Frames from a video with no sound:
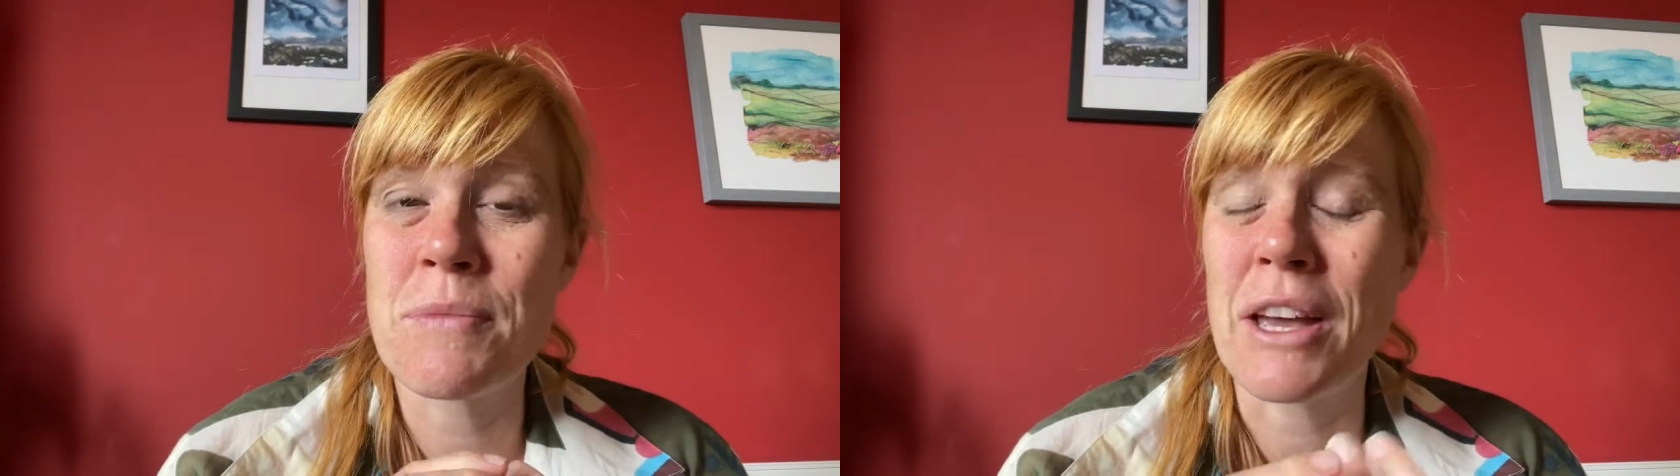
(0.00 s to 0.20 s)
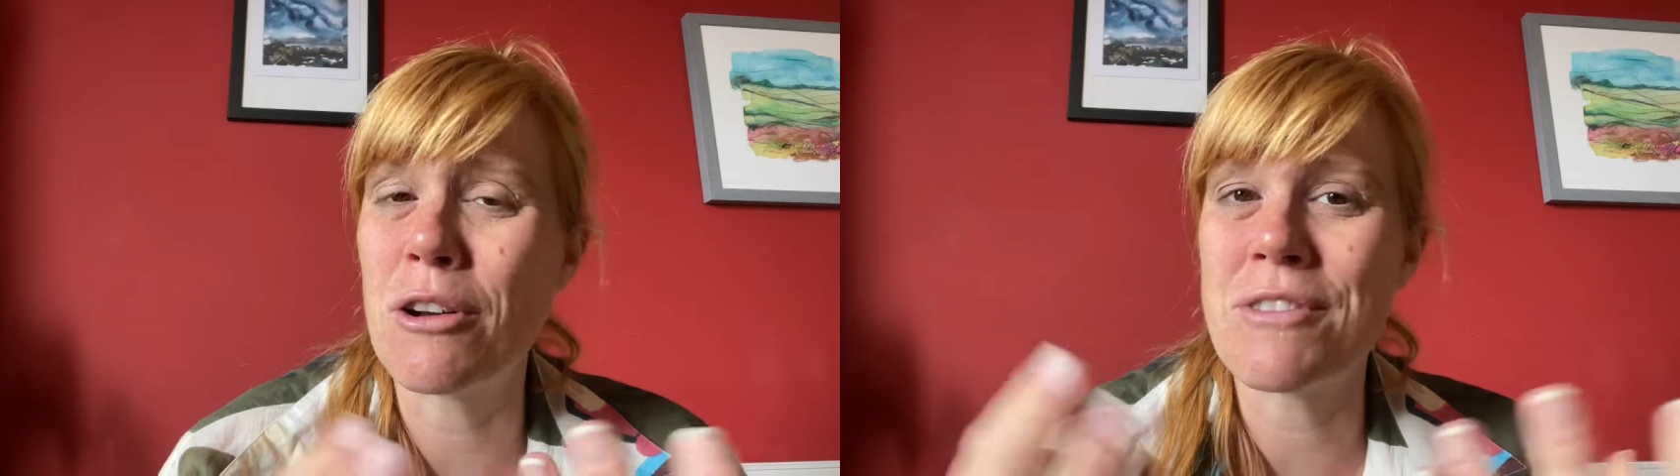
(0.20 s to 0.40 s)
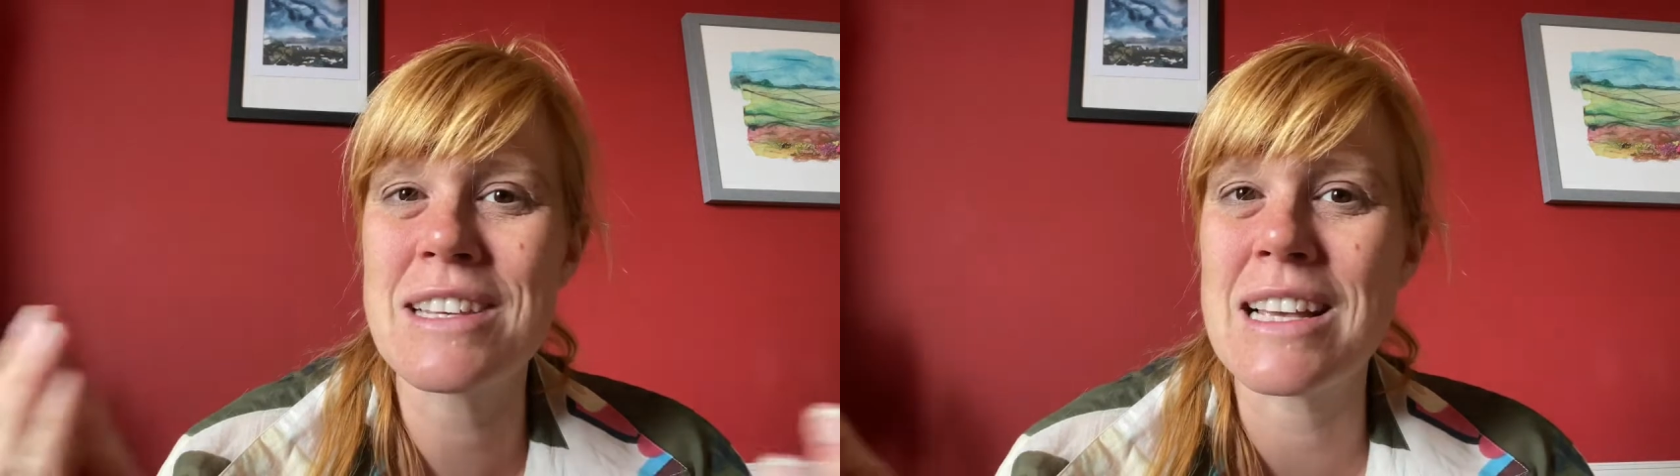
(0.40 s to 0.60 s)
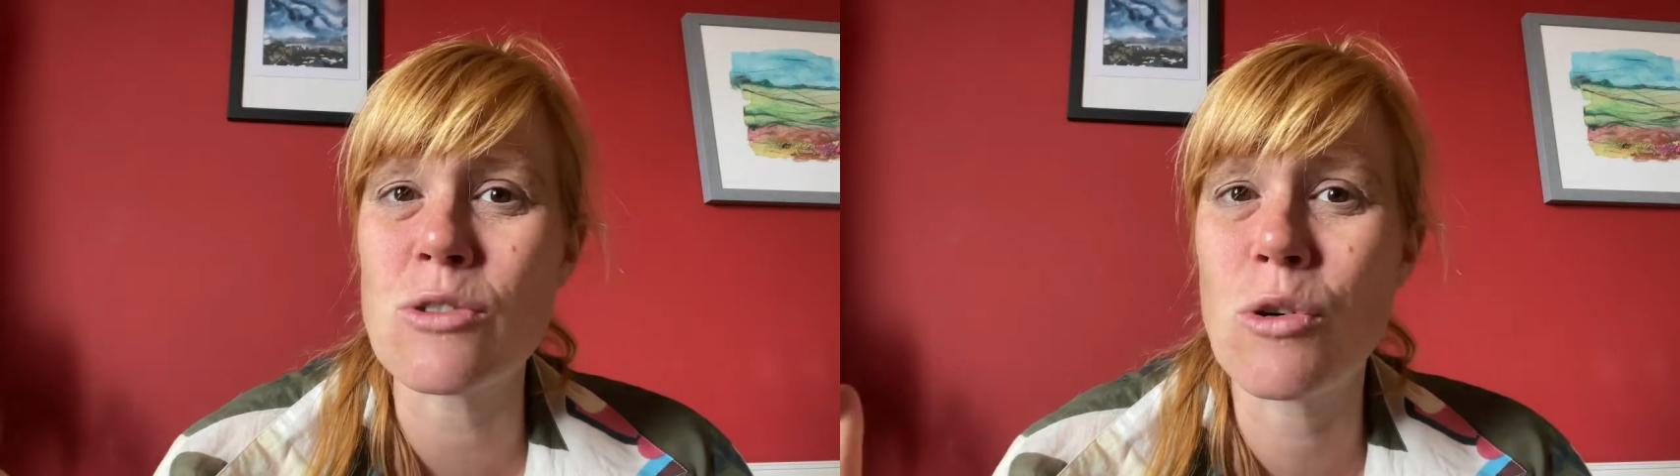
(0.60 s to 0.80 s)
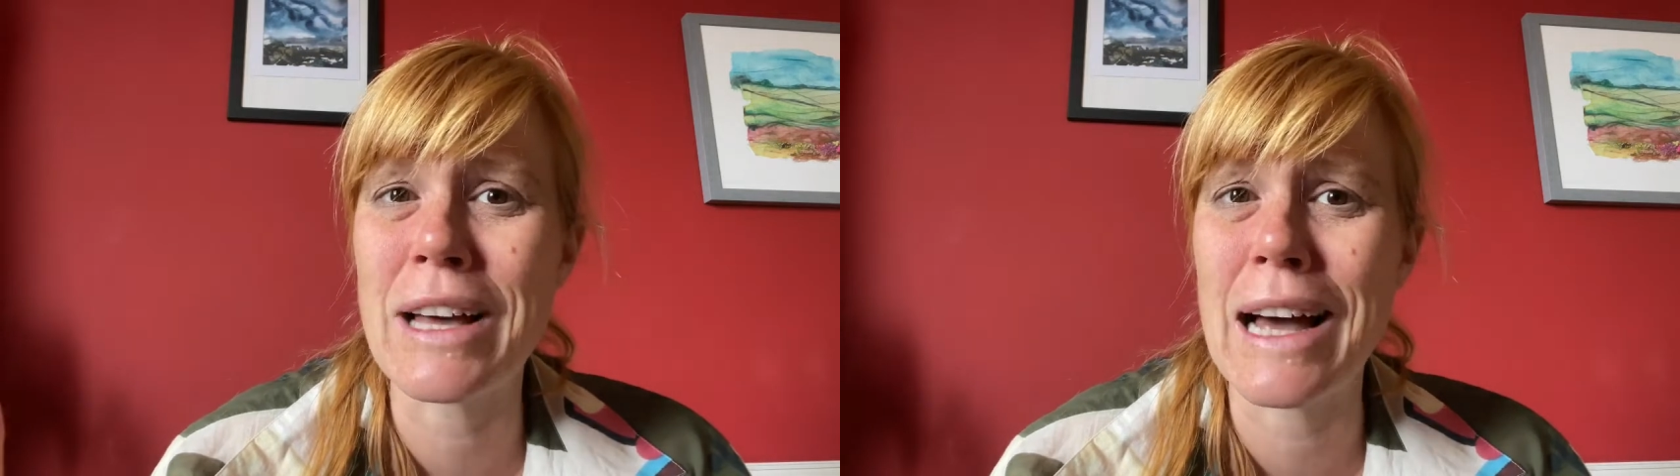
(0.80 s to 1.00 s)
And obviously it's
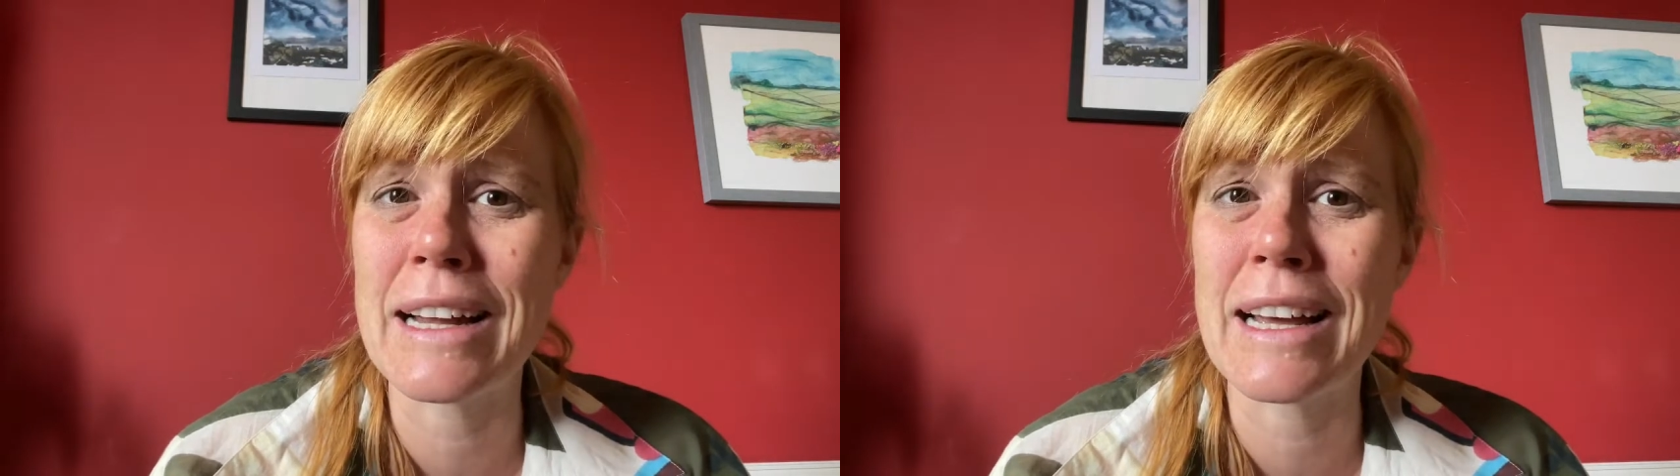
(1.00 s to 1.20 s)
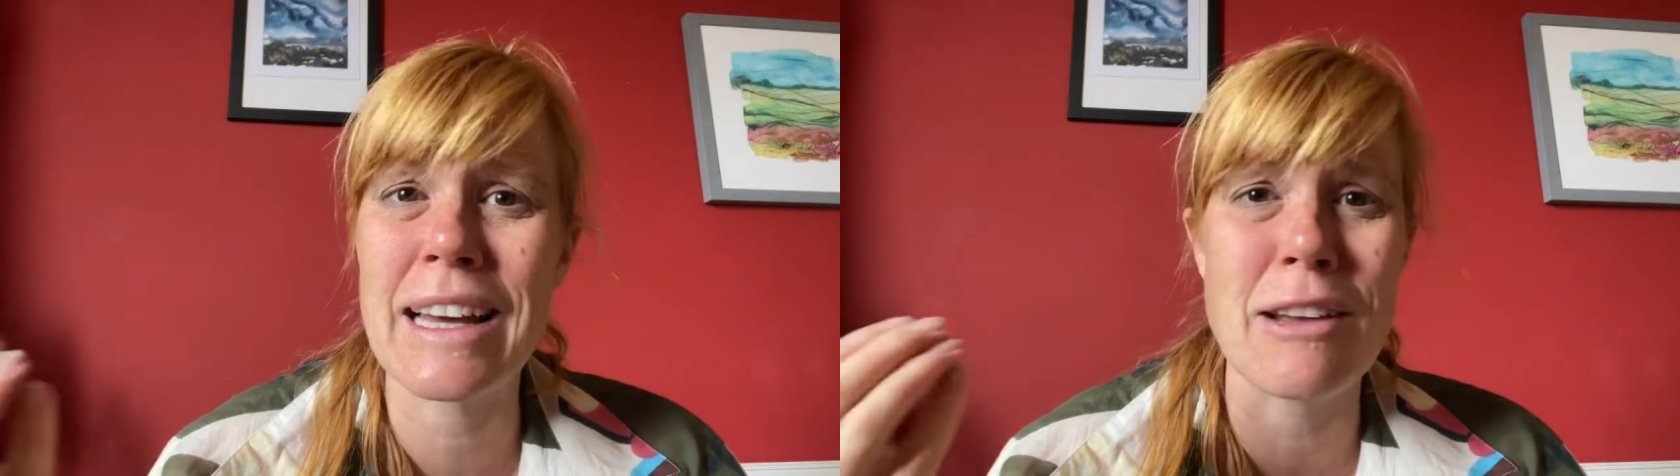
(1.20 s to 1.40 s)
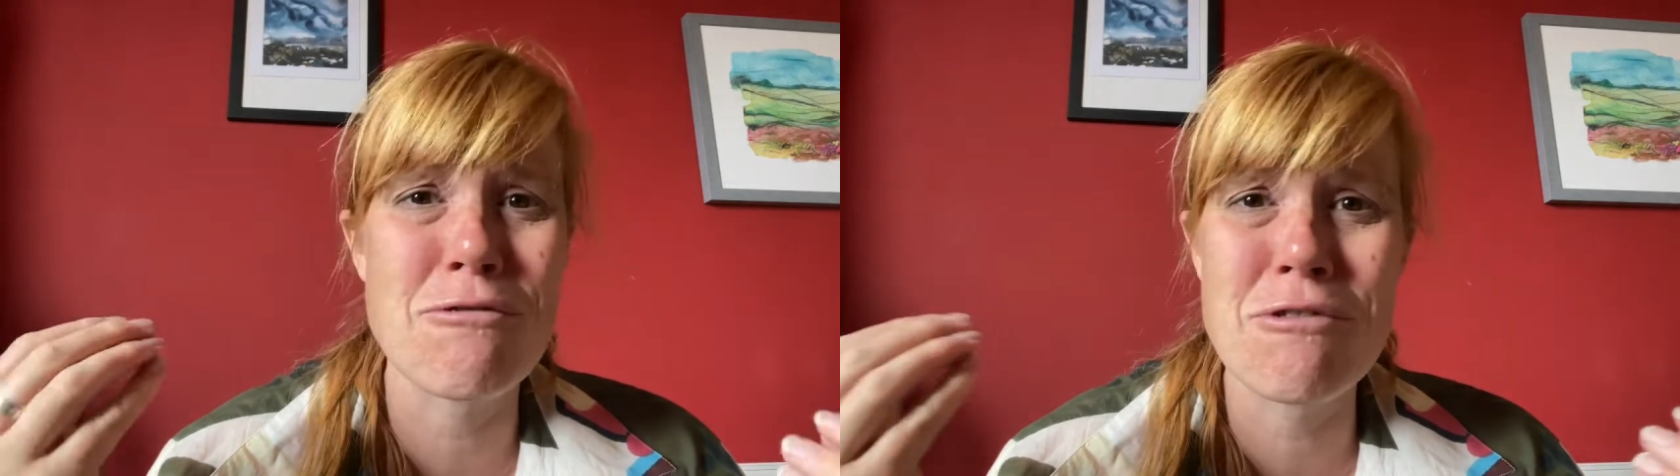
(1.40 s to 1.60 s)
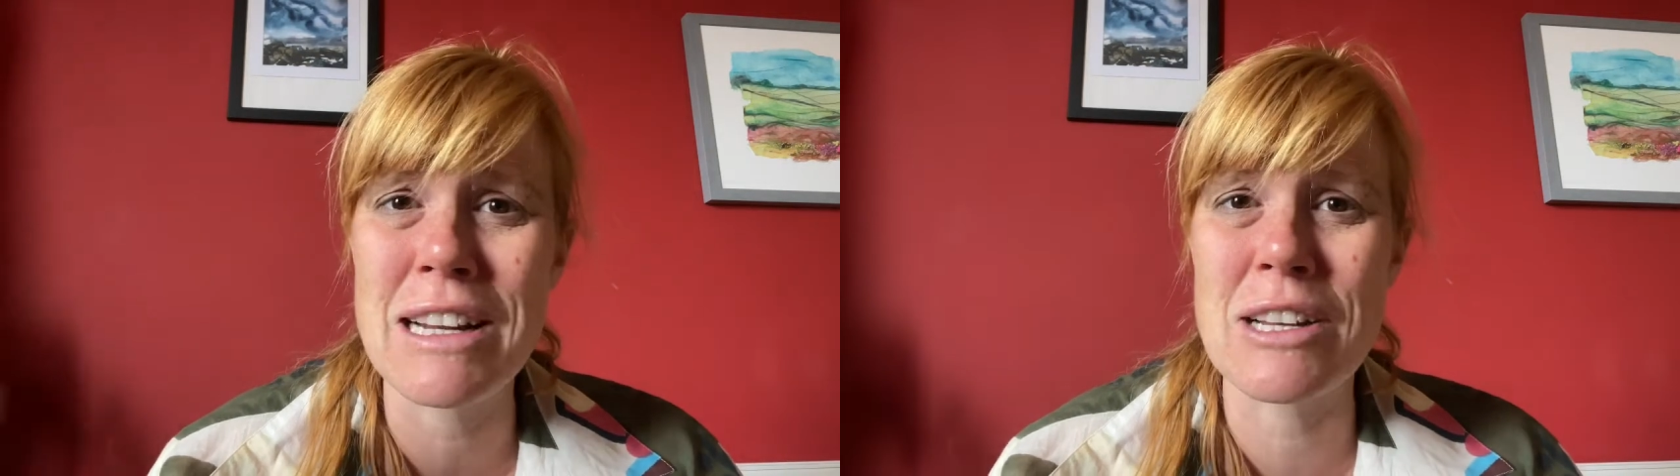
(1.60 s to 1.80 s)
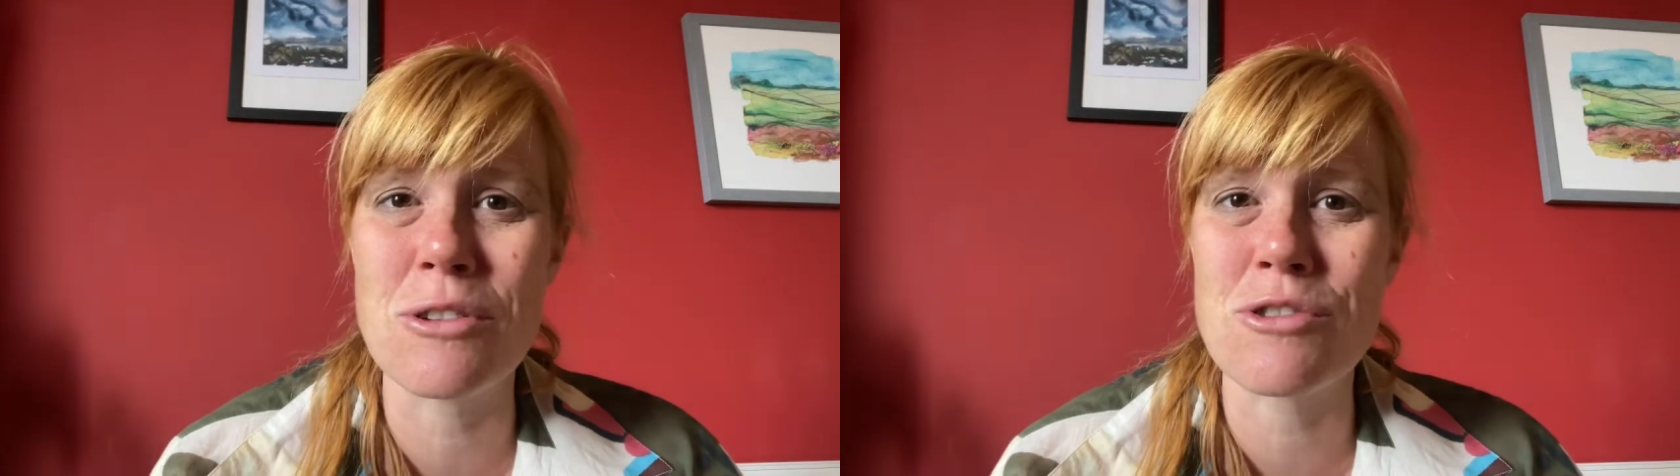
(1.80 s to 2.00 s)
organic and
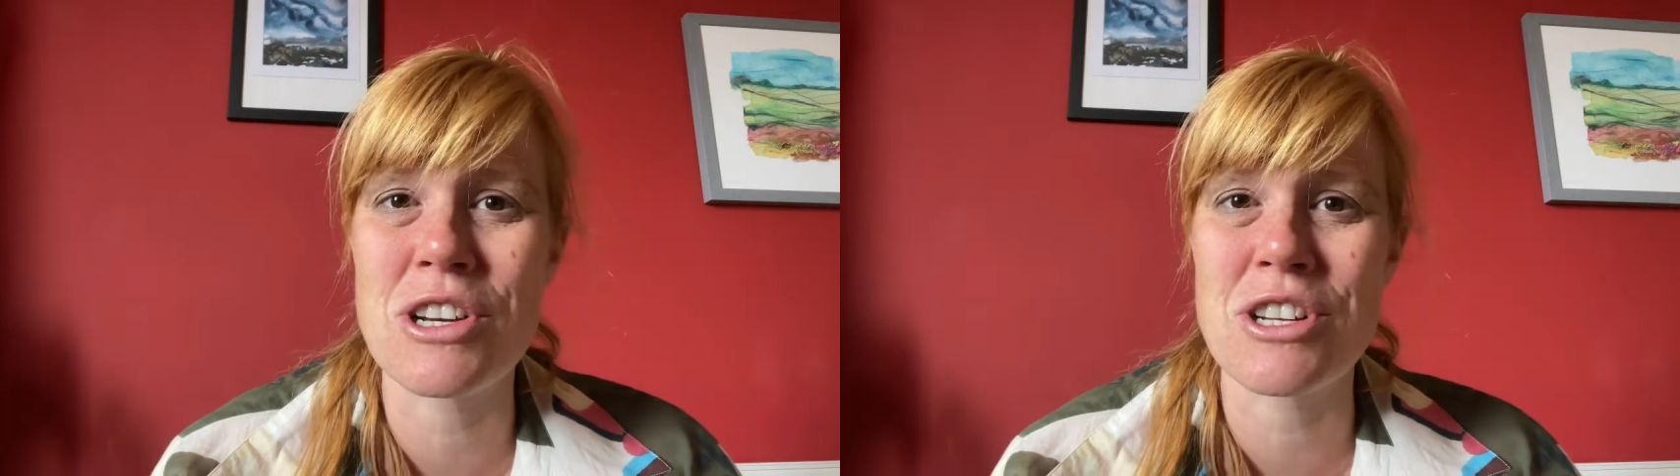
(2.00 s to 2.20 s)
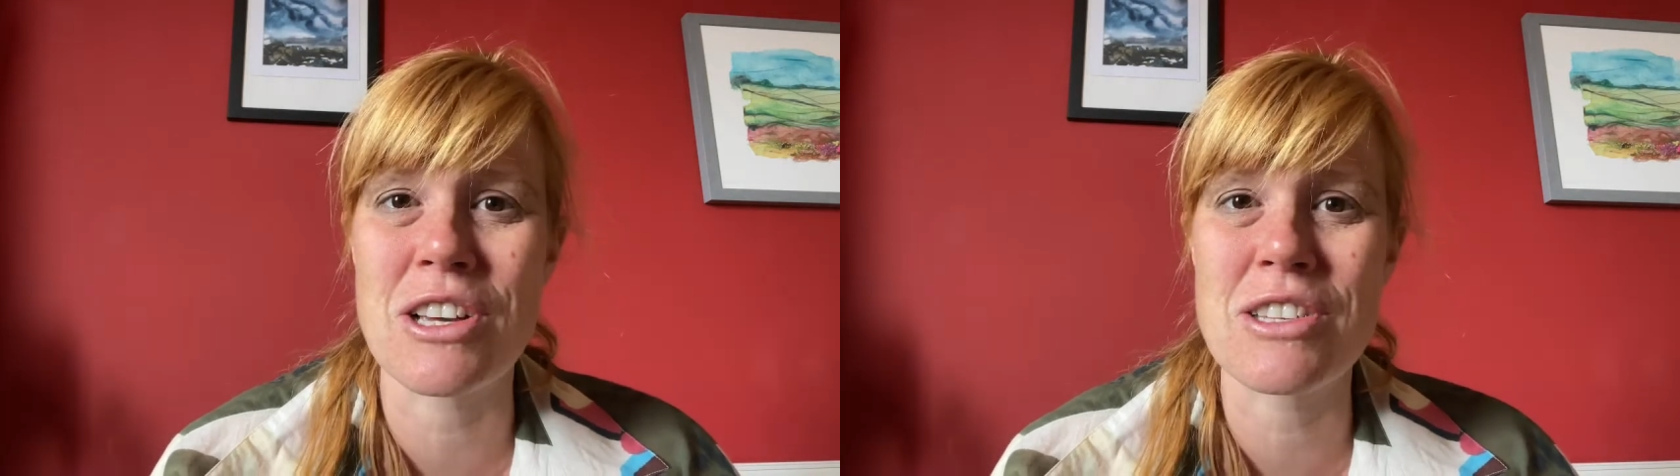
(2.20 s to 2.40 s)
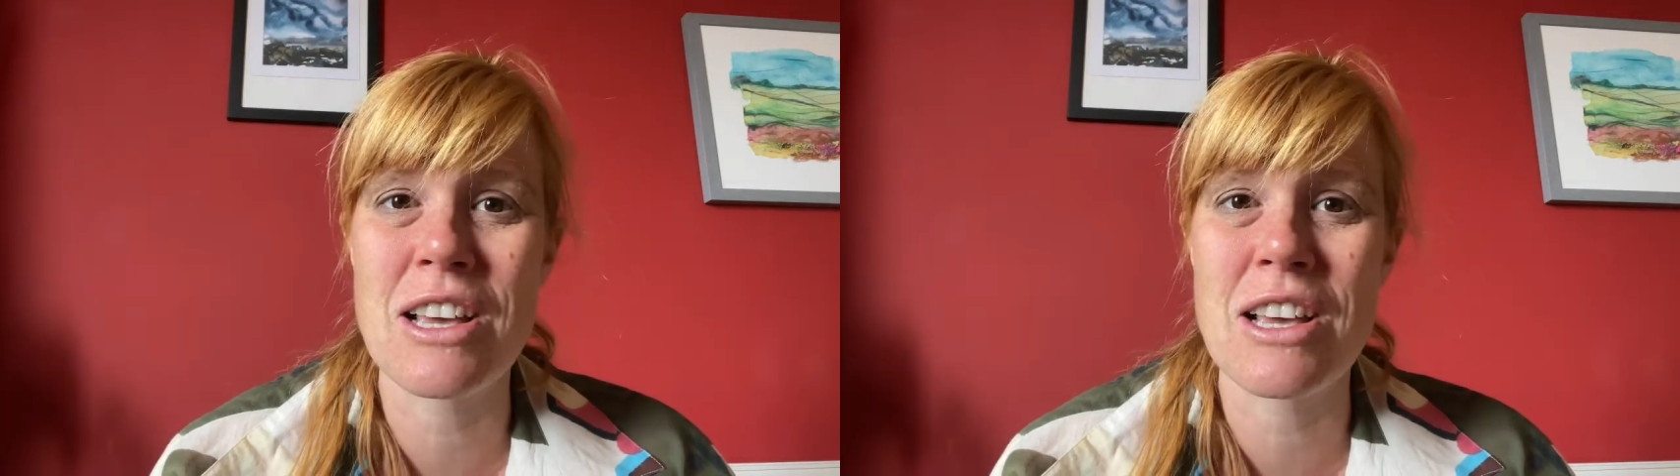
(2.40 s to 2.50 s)
really nutritious.